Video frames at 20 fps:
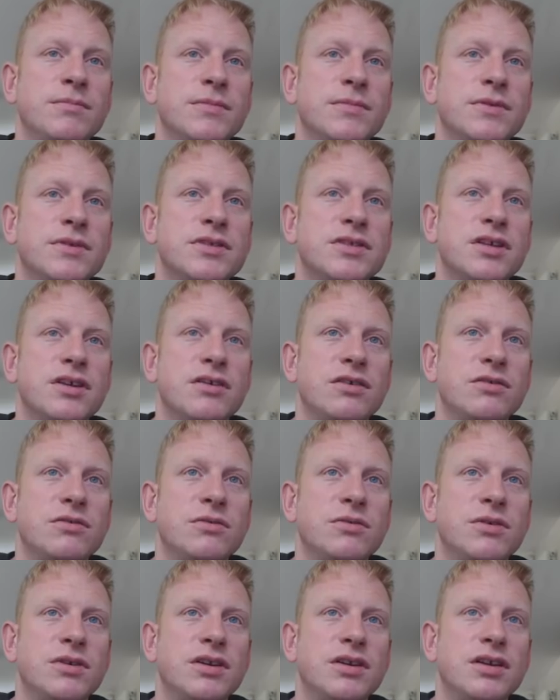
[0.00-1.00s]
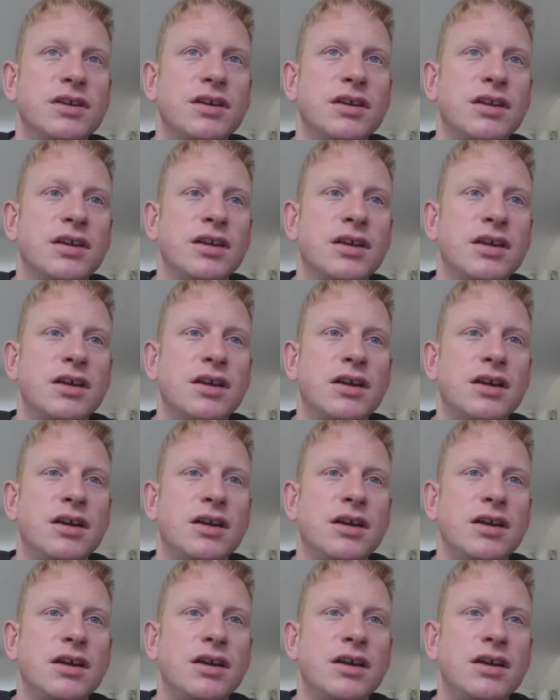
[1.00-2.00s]
So
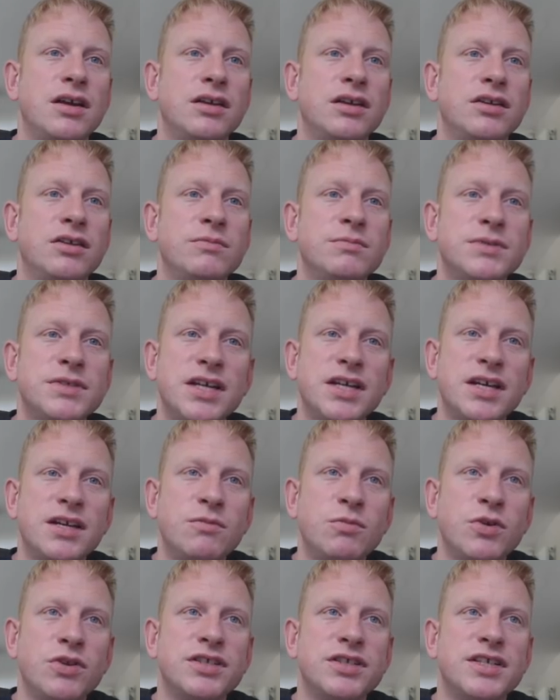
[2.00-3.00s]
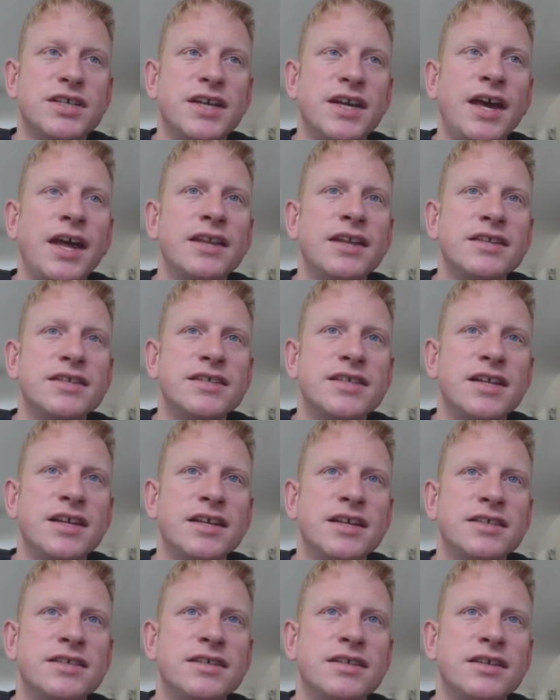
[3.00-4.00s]
I don't particularly want to cancel
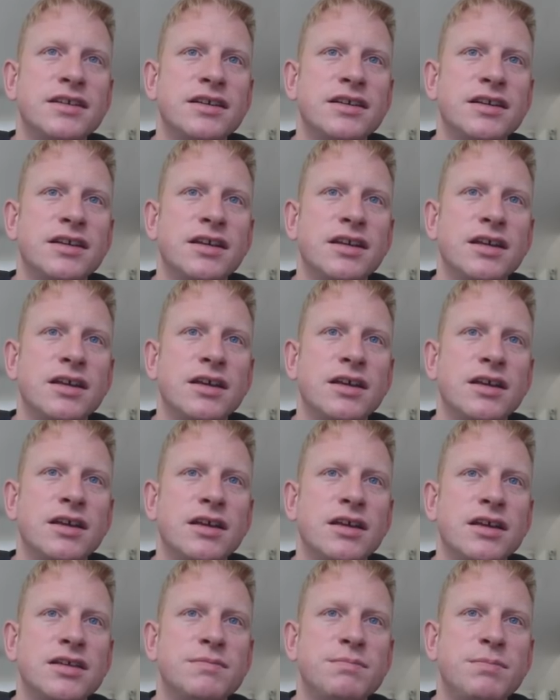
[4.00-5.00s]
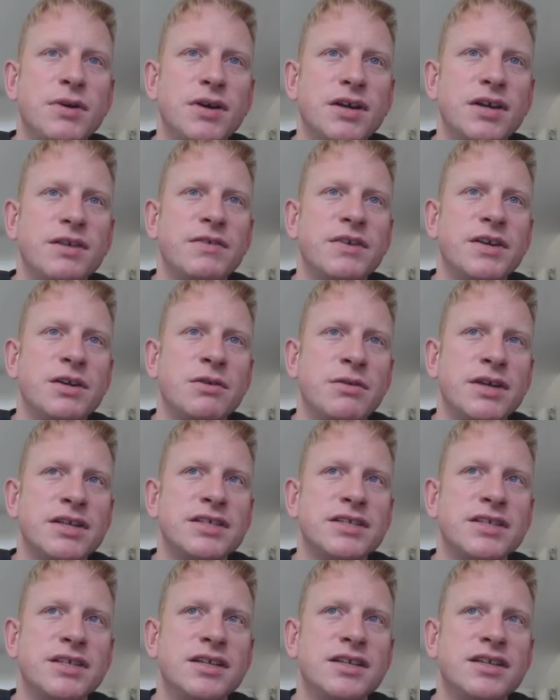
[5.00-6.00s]
it as buyer
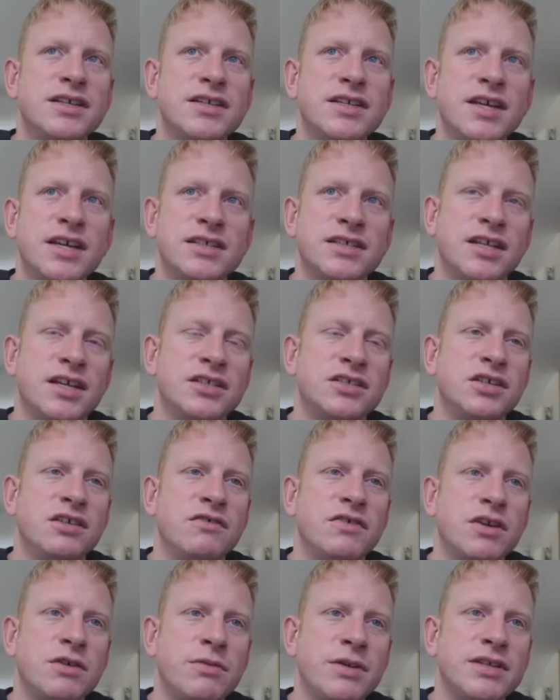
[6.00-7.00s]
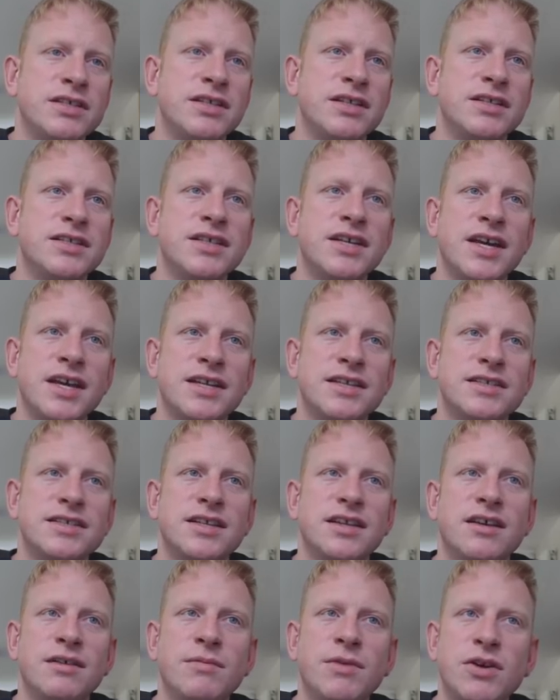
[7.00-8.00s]
requested, because he hasn't actually requested to
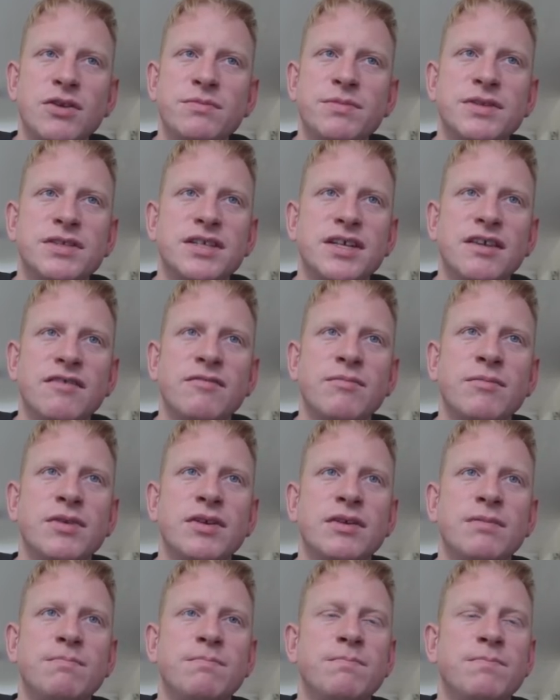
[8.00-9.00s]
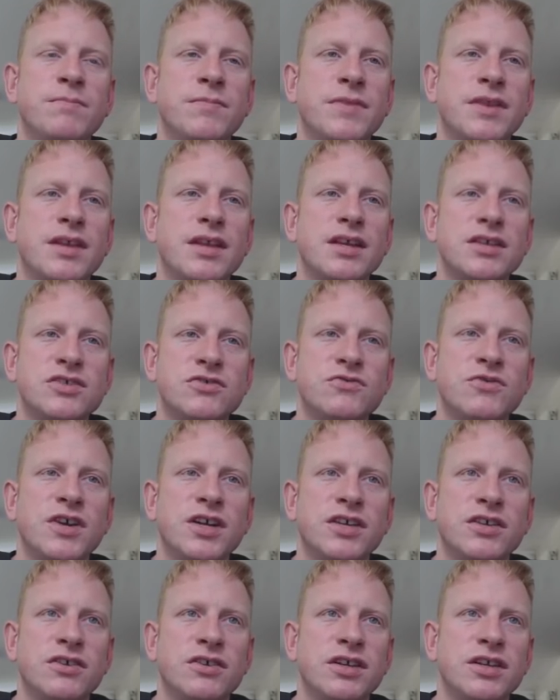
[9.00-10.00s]
cancel it. I'm hoping to give him a
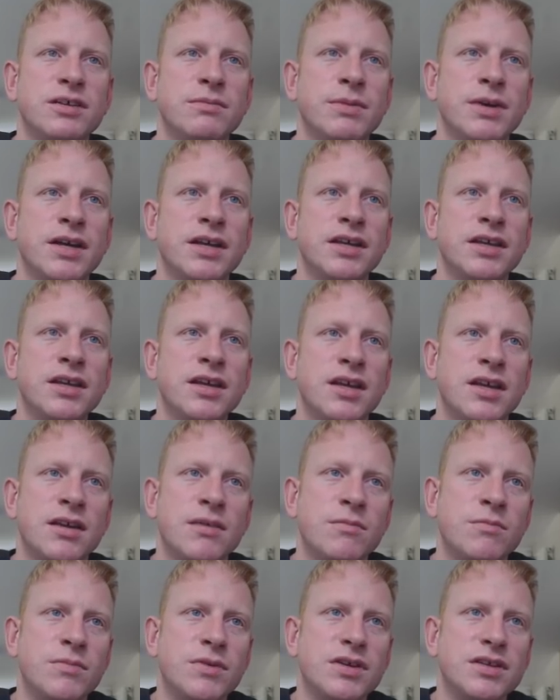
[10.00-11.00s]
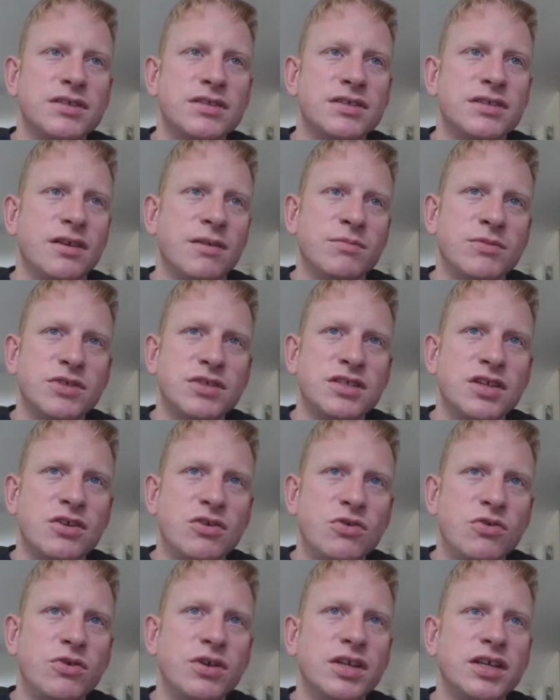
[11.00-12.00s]
strike on eBay, because I'm just
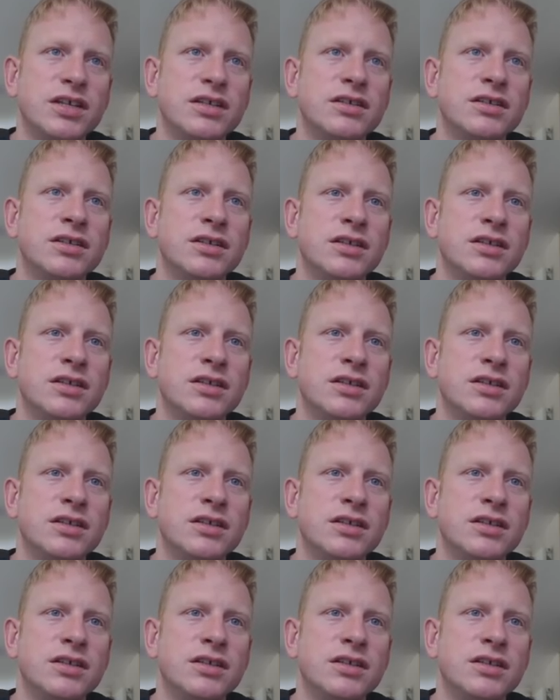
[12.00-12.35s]
annoyed